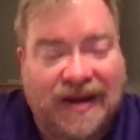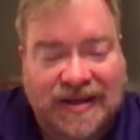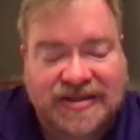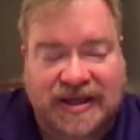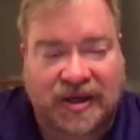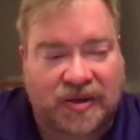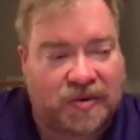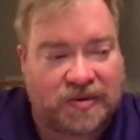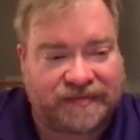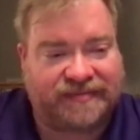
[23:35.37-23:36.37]

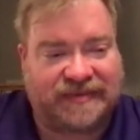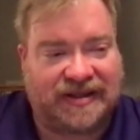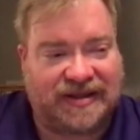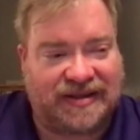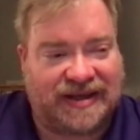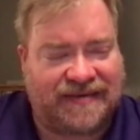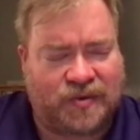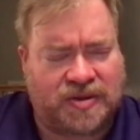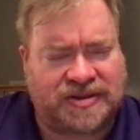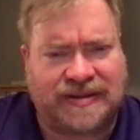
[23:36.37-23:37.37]
So, and of
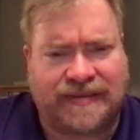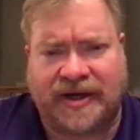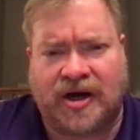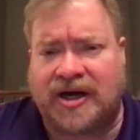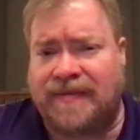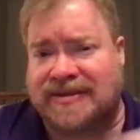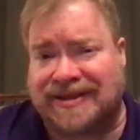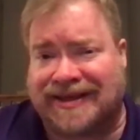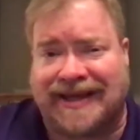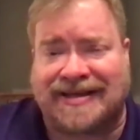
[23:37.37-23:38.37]
course, some of the arguments
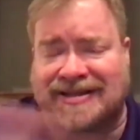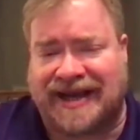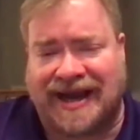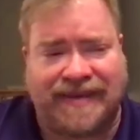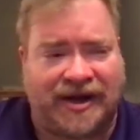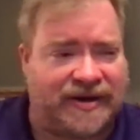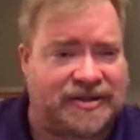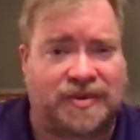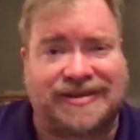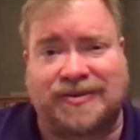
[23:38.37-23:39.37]
against gay marriage
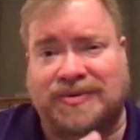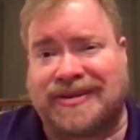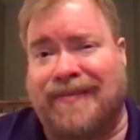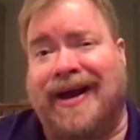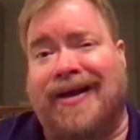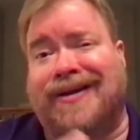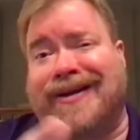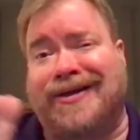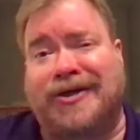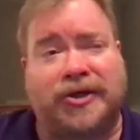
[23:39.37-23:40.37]
was it would somehow
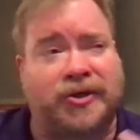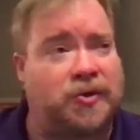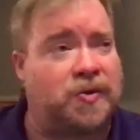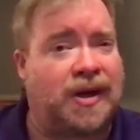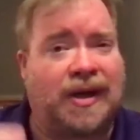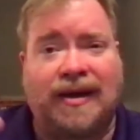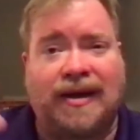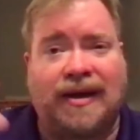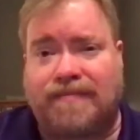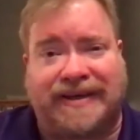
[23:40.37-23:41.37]
lead to
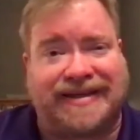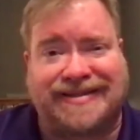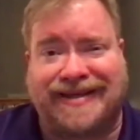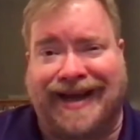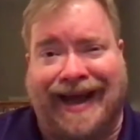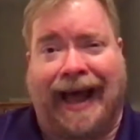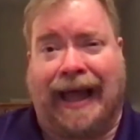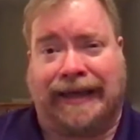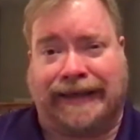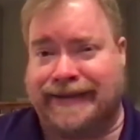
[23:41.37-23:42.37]

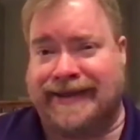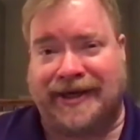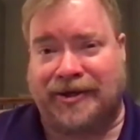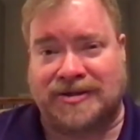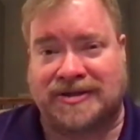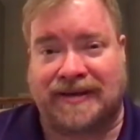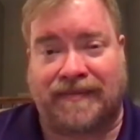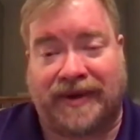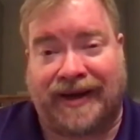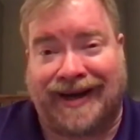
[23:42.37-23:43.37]
bestiality or
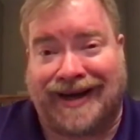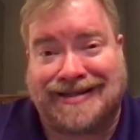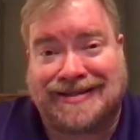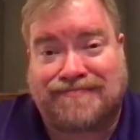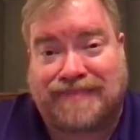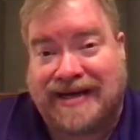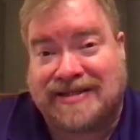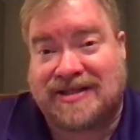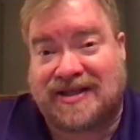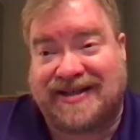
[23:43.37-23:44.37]
something. And I
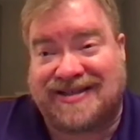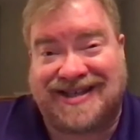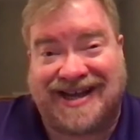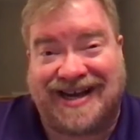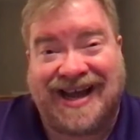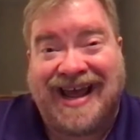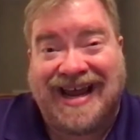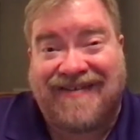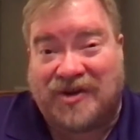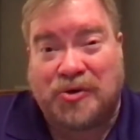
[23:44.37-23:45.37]
basically said,
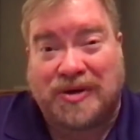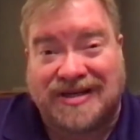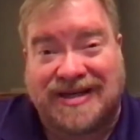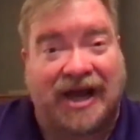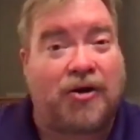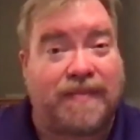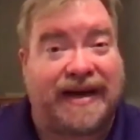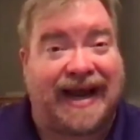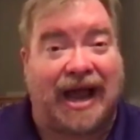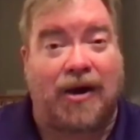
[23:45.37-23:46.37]
if you can tell
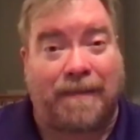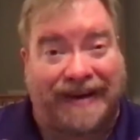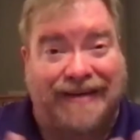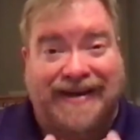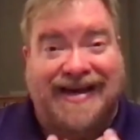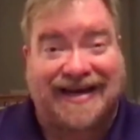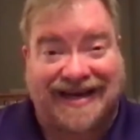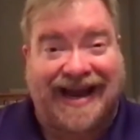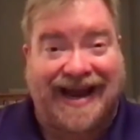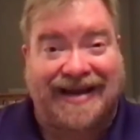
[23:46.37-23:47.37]
me how me being
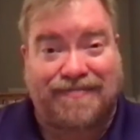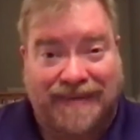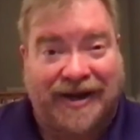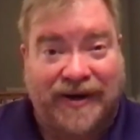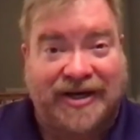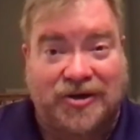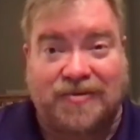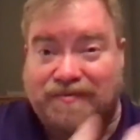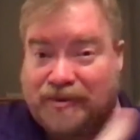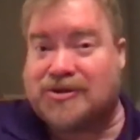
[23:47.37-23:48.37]
gay and married to
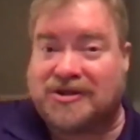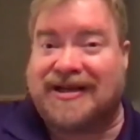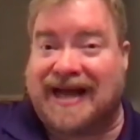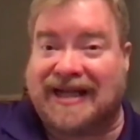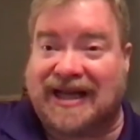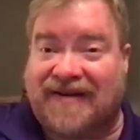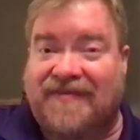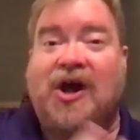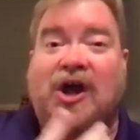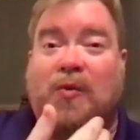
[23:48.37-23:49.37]
the person that I
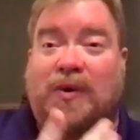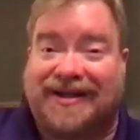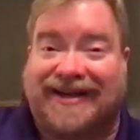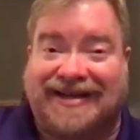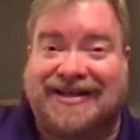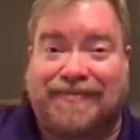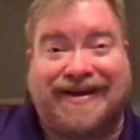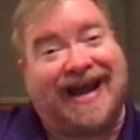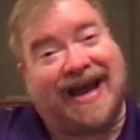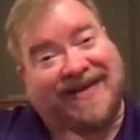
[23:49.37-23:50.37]
love will lead to
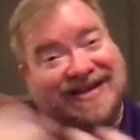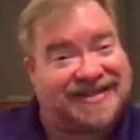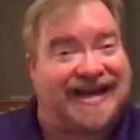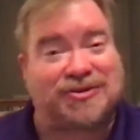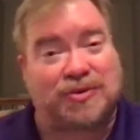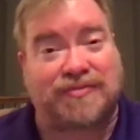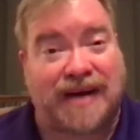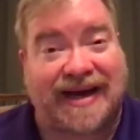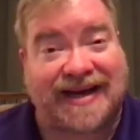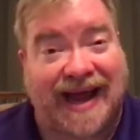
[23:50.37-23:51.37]
me having sex with
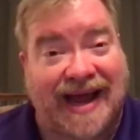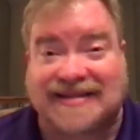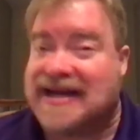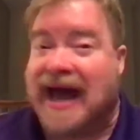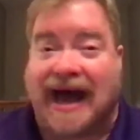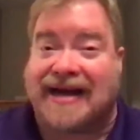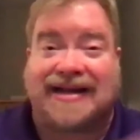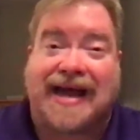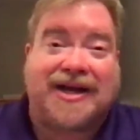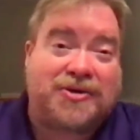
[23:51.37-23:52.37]
my cat, I'd
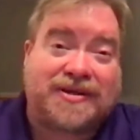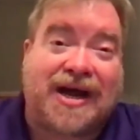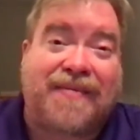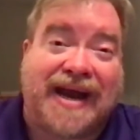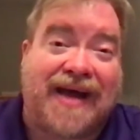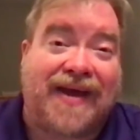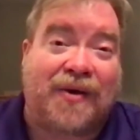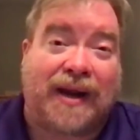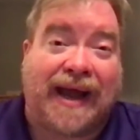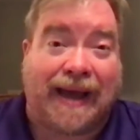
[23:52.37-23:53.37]
like you to tell me how that
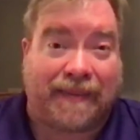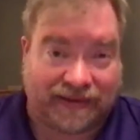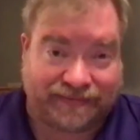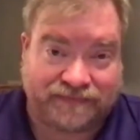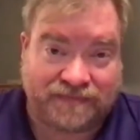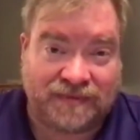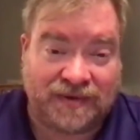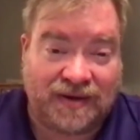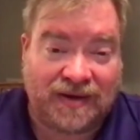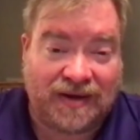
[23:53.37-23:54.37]
will happen.
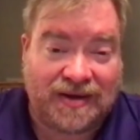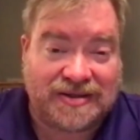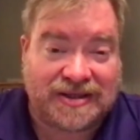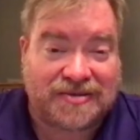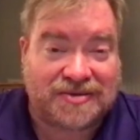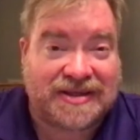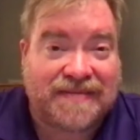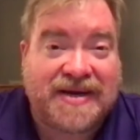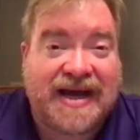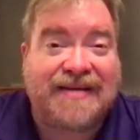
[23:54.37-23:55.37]
So
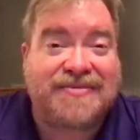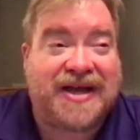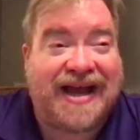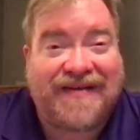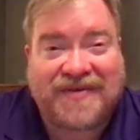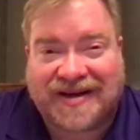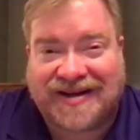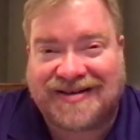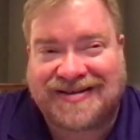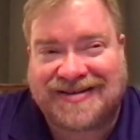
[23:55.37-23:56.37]
sometimes you have to
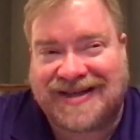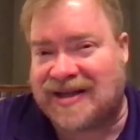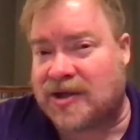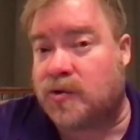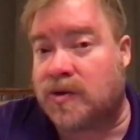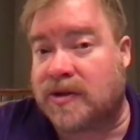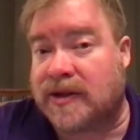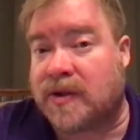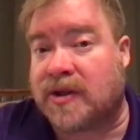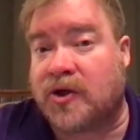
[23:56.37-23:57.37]
get the truth in
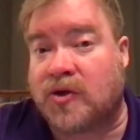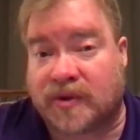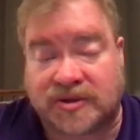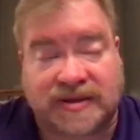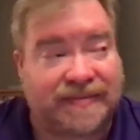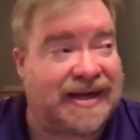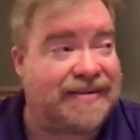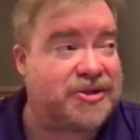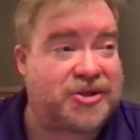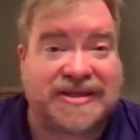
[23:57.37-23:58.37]
with humor.
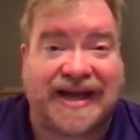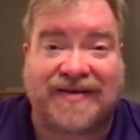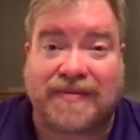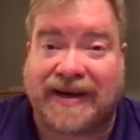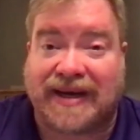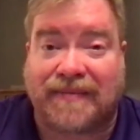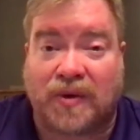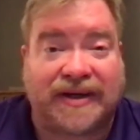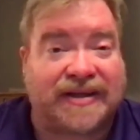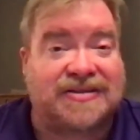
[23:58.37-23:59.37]
Sometimes you just have to make a
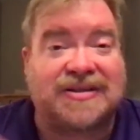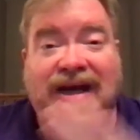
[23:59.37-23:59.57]
point that's